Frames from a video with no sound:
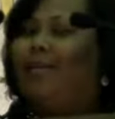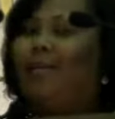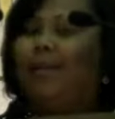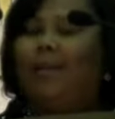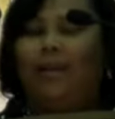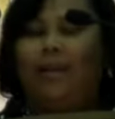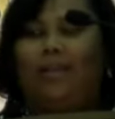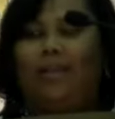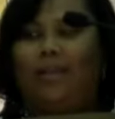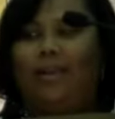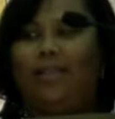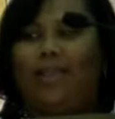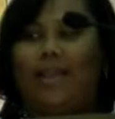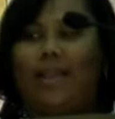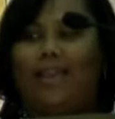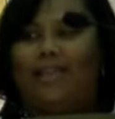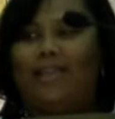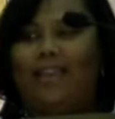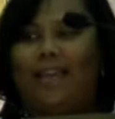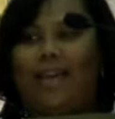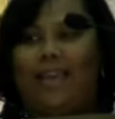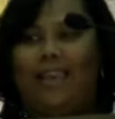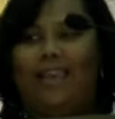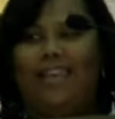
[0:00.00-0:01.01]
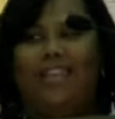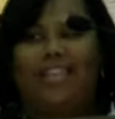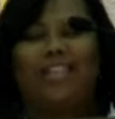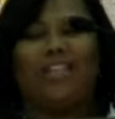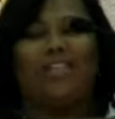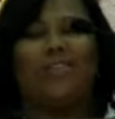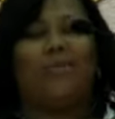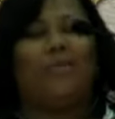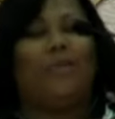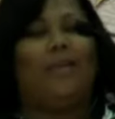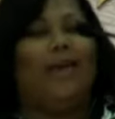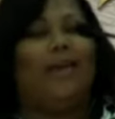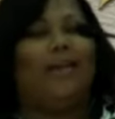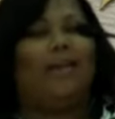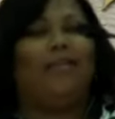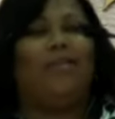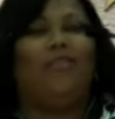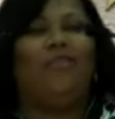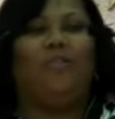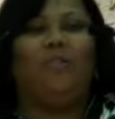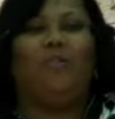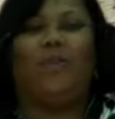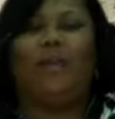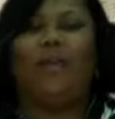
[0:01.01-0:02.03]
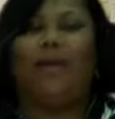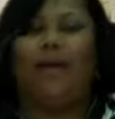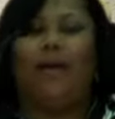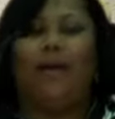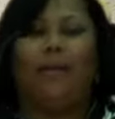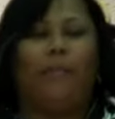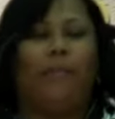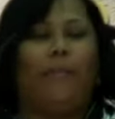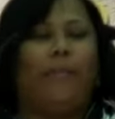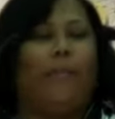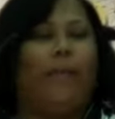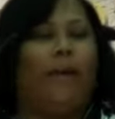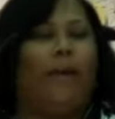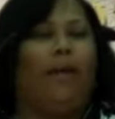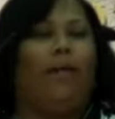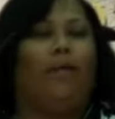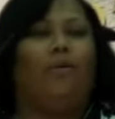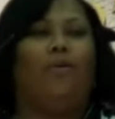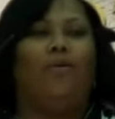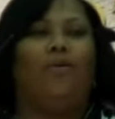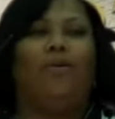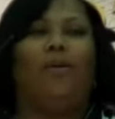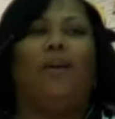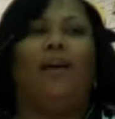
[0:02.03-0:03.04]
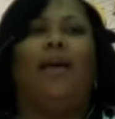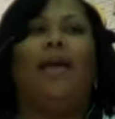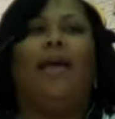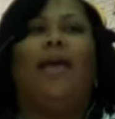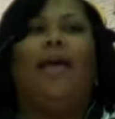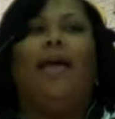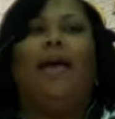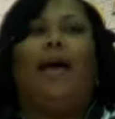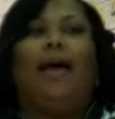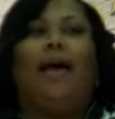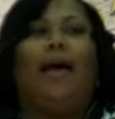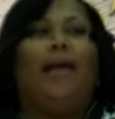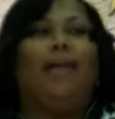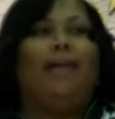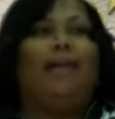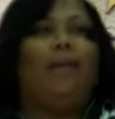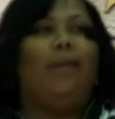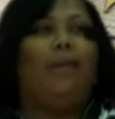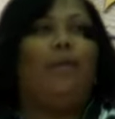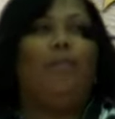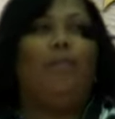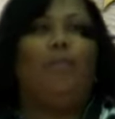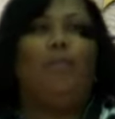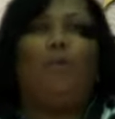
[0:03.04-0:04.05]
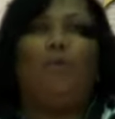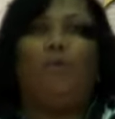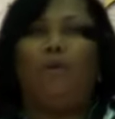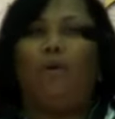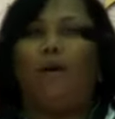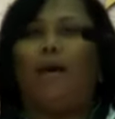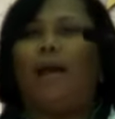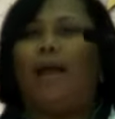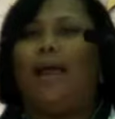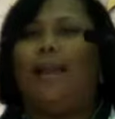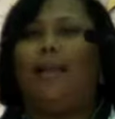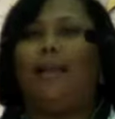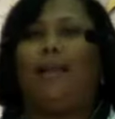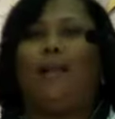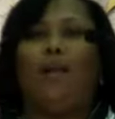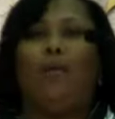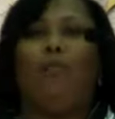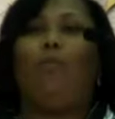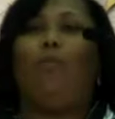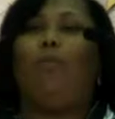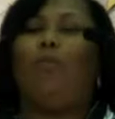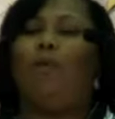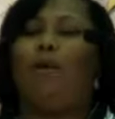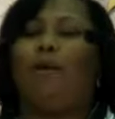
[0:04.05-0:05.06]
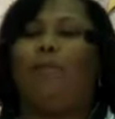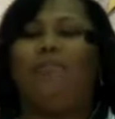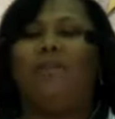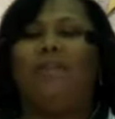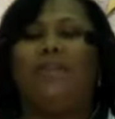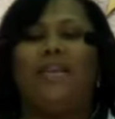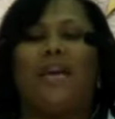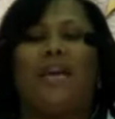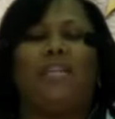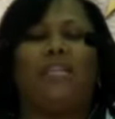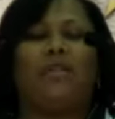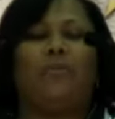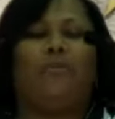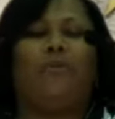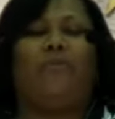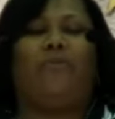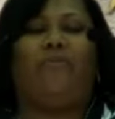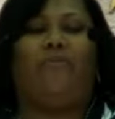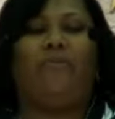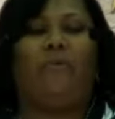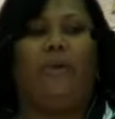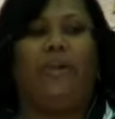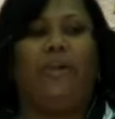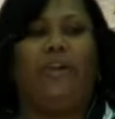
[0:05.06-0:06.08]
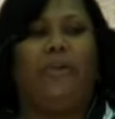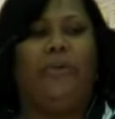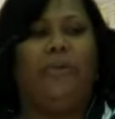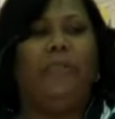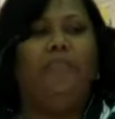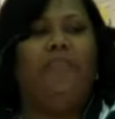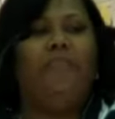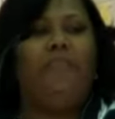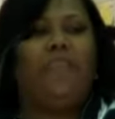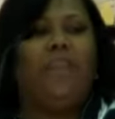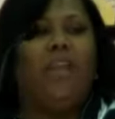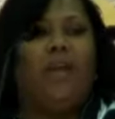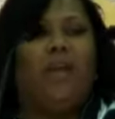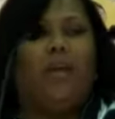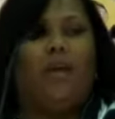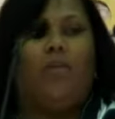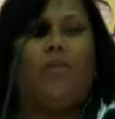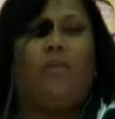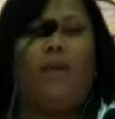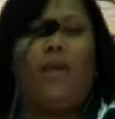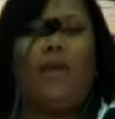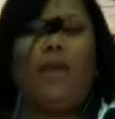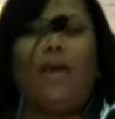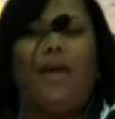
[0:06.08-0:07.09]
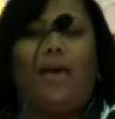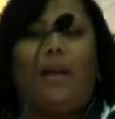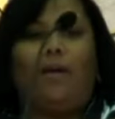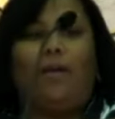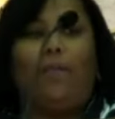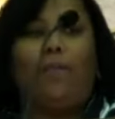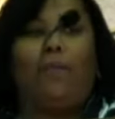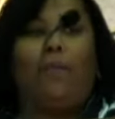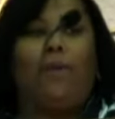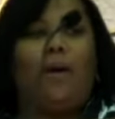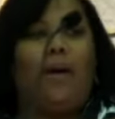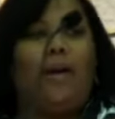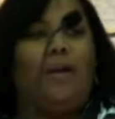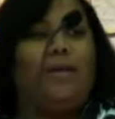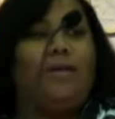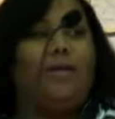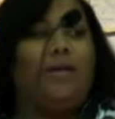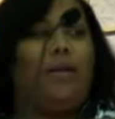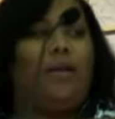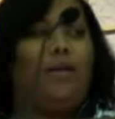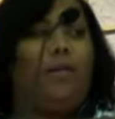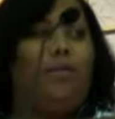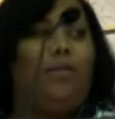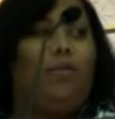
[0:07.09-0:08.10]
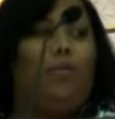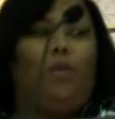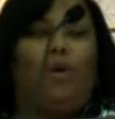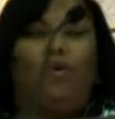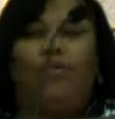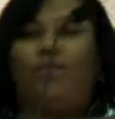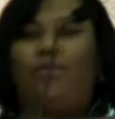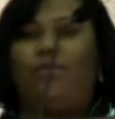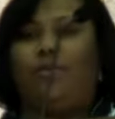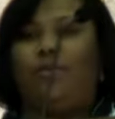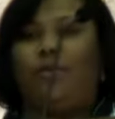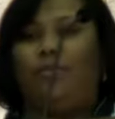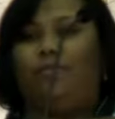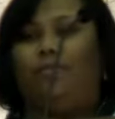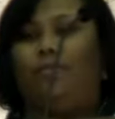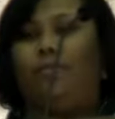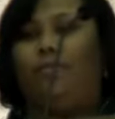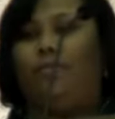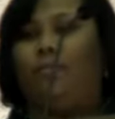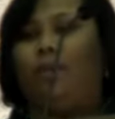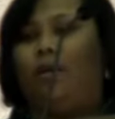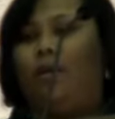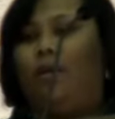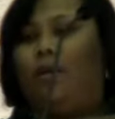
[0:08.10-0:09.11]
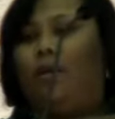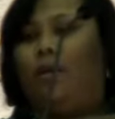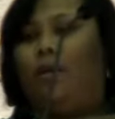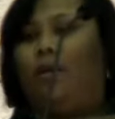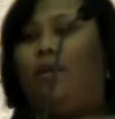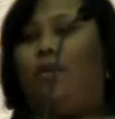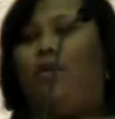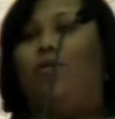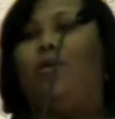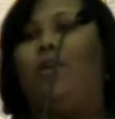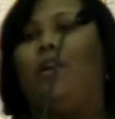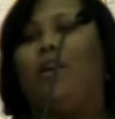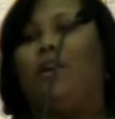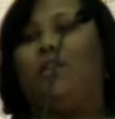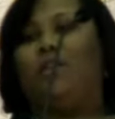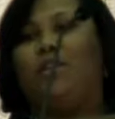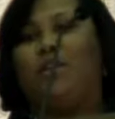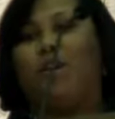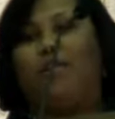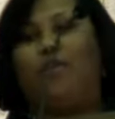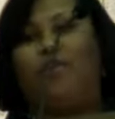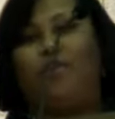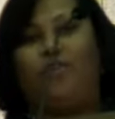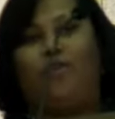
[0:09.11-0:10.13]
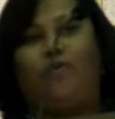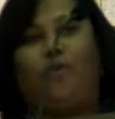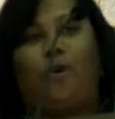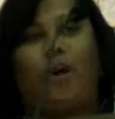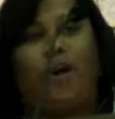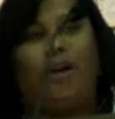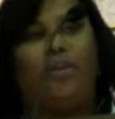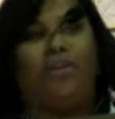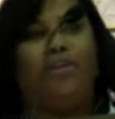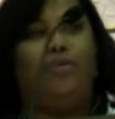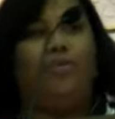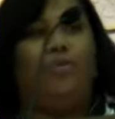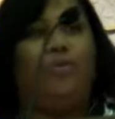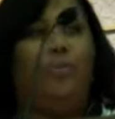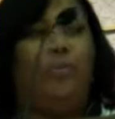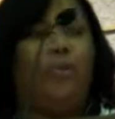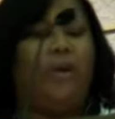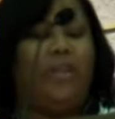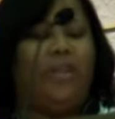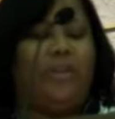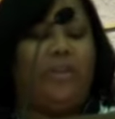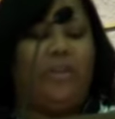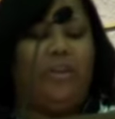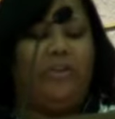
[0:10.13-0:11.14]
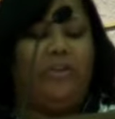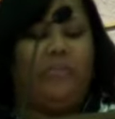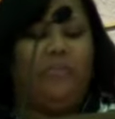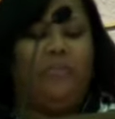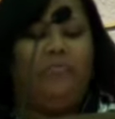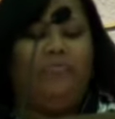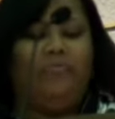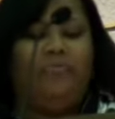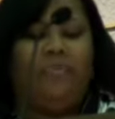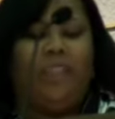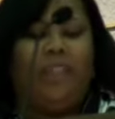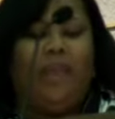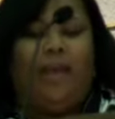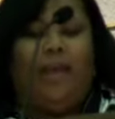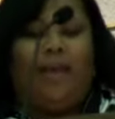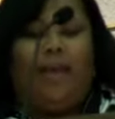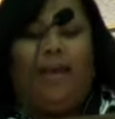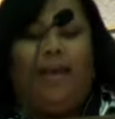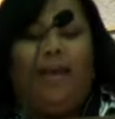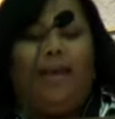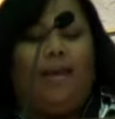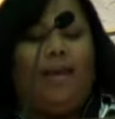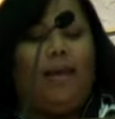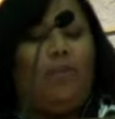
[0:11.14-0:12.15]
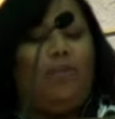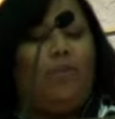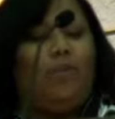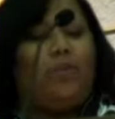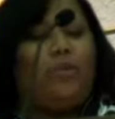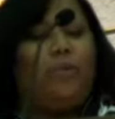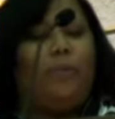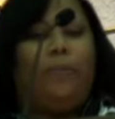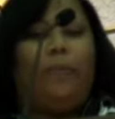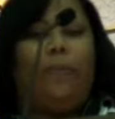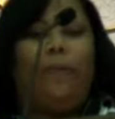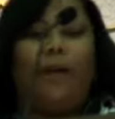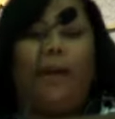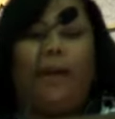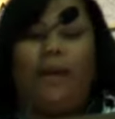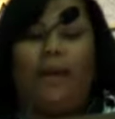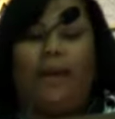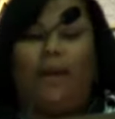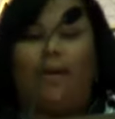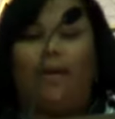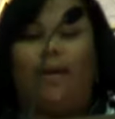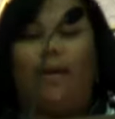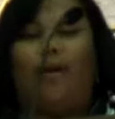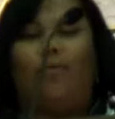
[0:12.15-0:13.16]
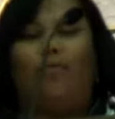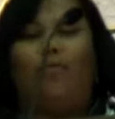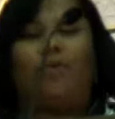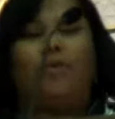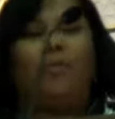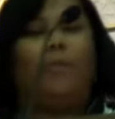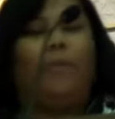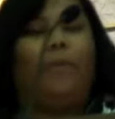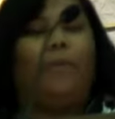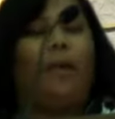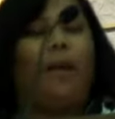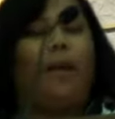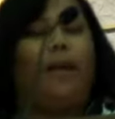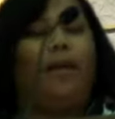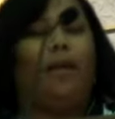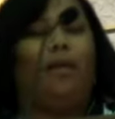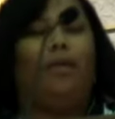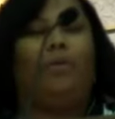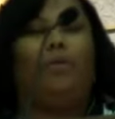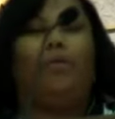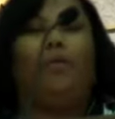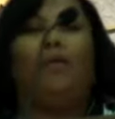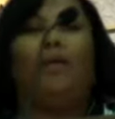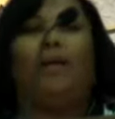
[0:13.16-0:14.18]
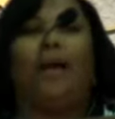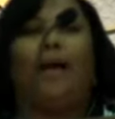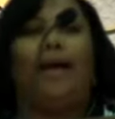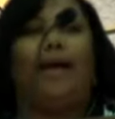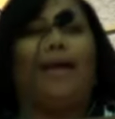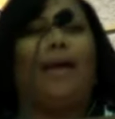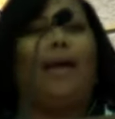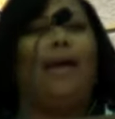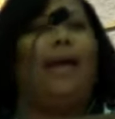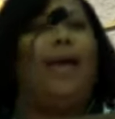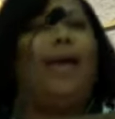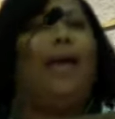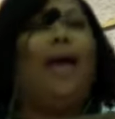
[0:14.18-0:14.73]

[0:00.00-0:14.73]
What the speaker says: Clearly, that's not it. So I, kept praying, Lord, I need more. I need more. I'm desperate for you. And we had a praise and worship anointing service for our youth one year. And I was praying, Lord, I